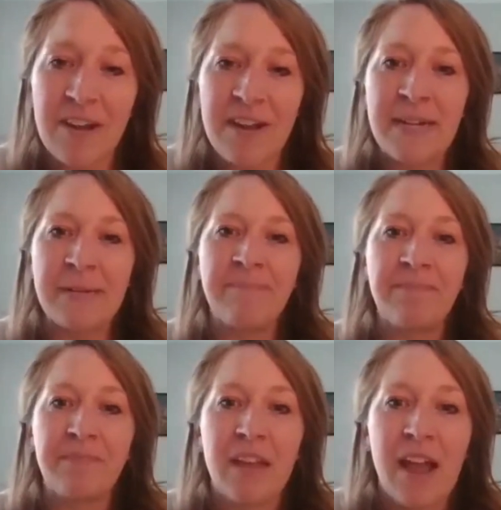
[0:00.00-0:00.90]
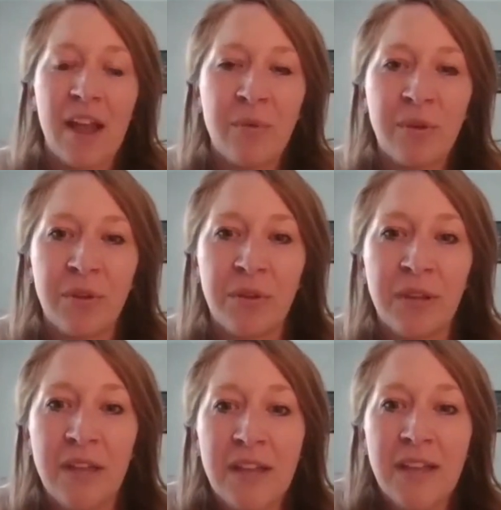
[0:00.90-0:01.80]
I
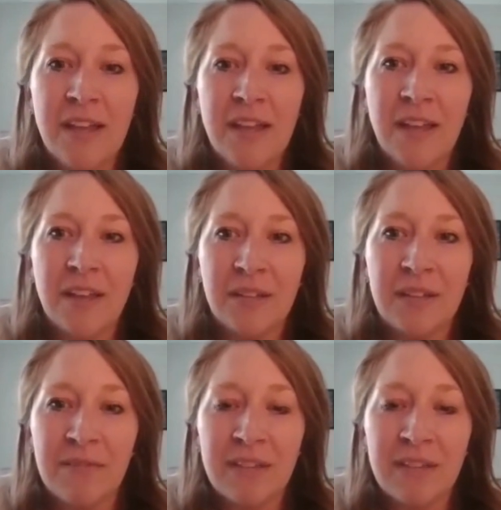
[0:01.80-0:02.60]
will give